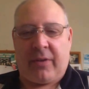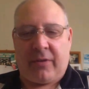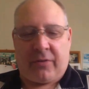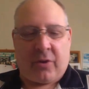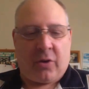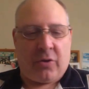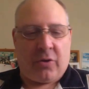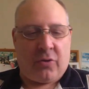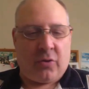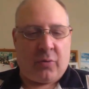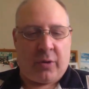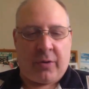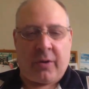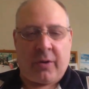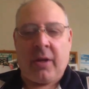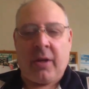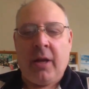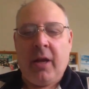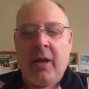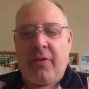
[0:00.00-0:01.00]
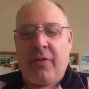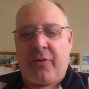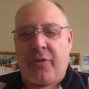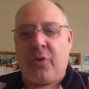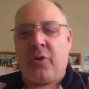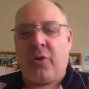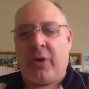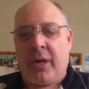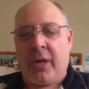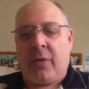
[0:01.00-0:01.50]
They started doing the
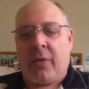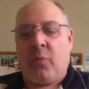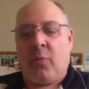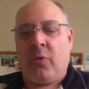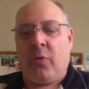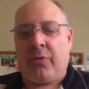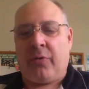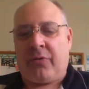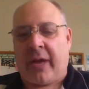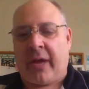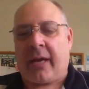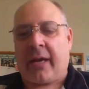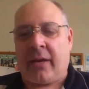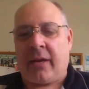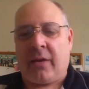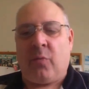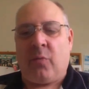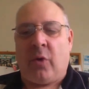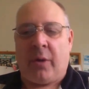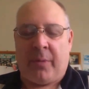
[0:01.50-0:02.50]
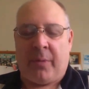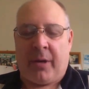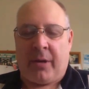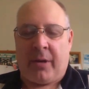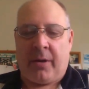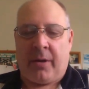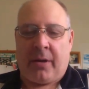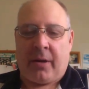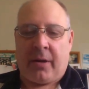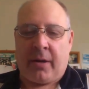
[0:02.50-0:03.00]
30-second and 1
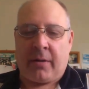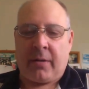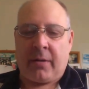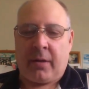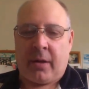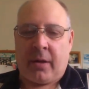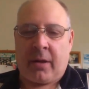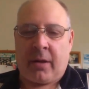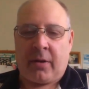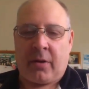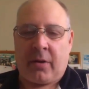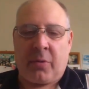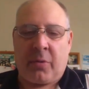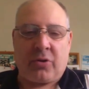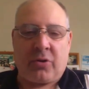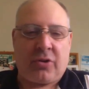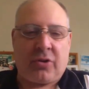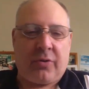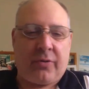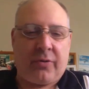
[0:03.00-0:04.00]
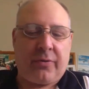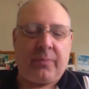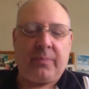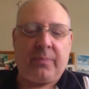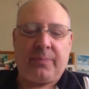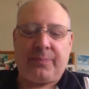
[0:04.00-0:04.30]
minute commercials.